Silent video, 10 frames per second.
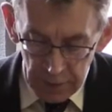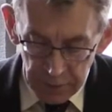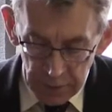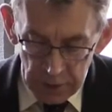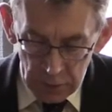
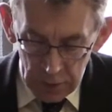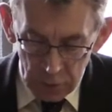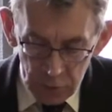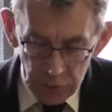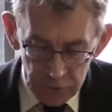very
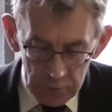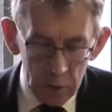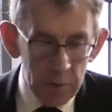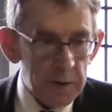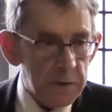crucial
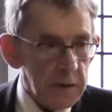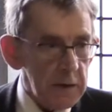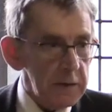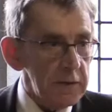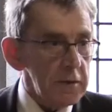moment
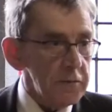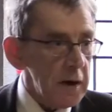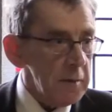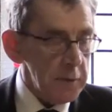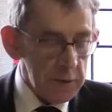in the
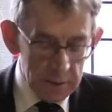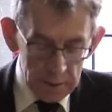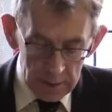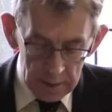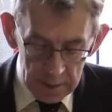development,
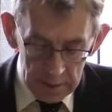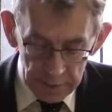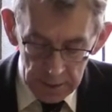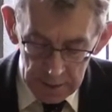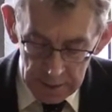
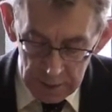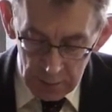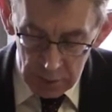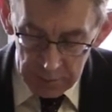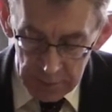if you like, in
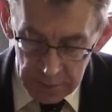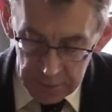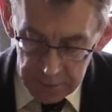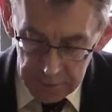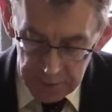our criminal
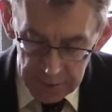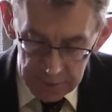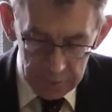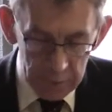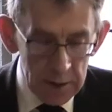justice
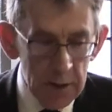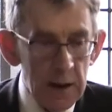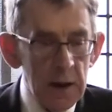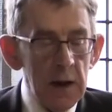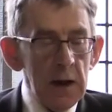history.
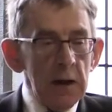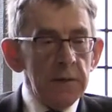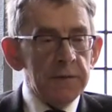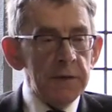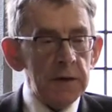
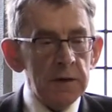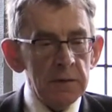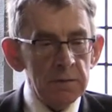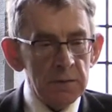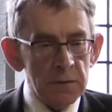
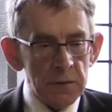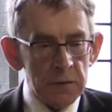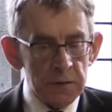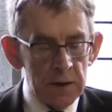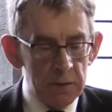Just
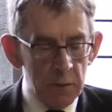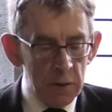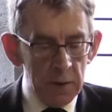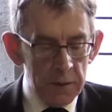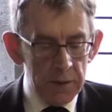to say
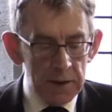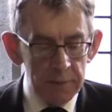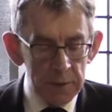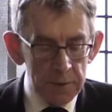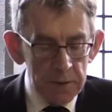one other thing
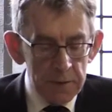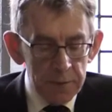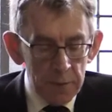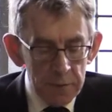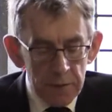about it, I
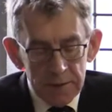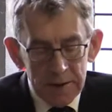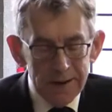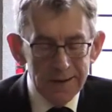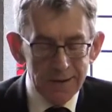suppose, and
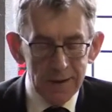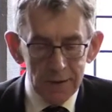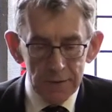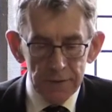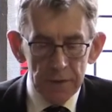again, there's a
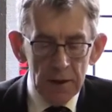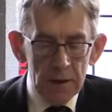lot of